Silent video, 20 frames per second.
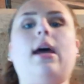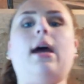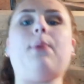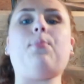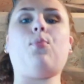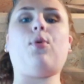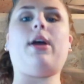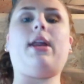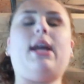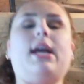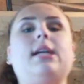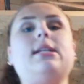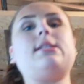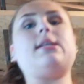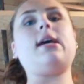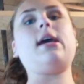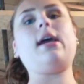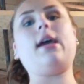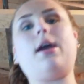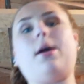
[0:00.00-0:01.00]
I'm waiting
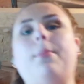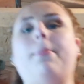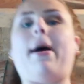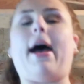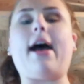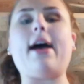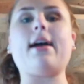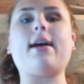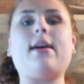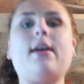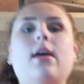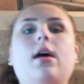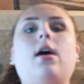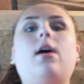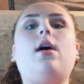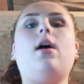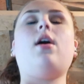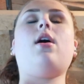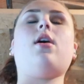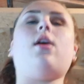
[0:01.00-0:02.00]
to hear back
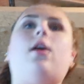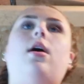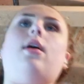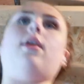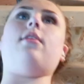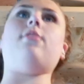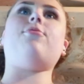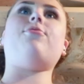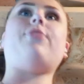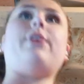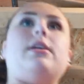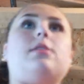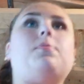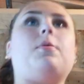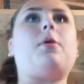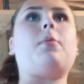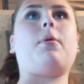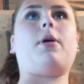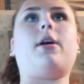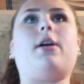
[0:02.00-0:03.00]
on
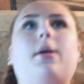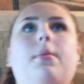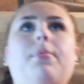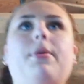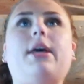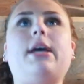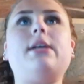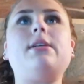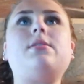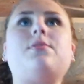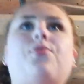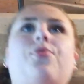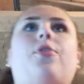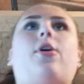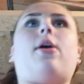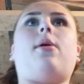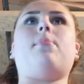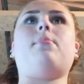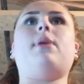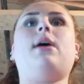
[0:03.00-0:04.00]
Facebook Marketplace
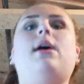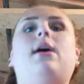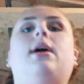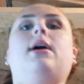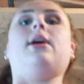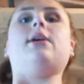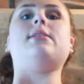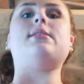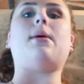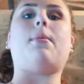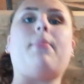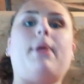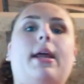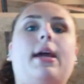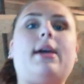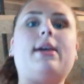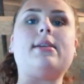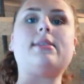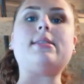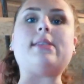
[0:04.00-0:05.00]
from
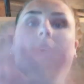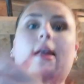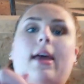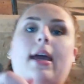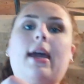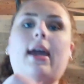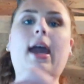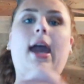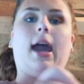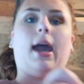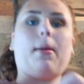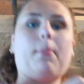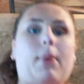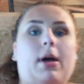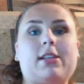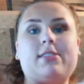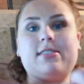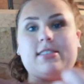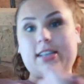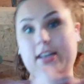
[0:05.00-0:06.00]
somebody selling a
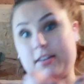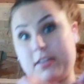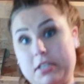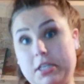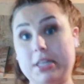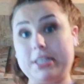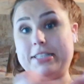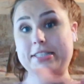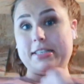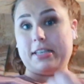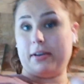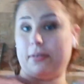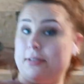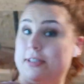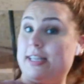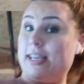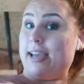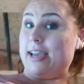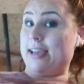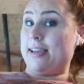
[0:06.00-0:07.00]
Monstera
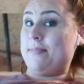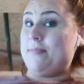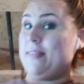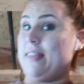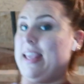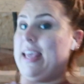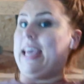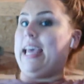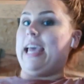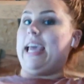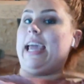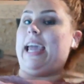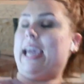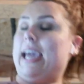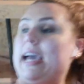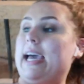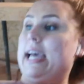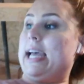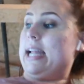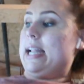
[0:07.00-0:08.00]
Deliciosa,
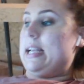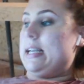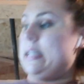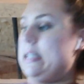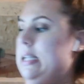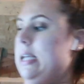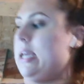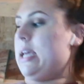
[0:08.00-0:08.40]
and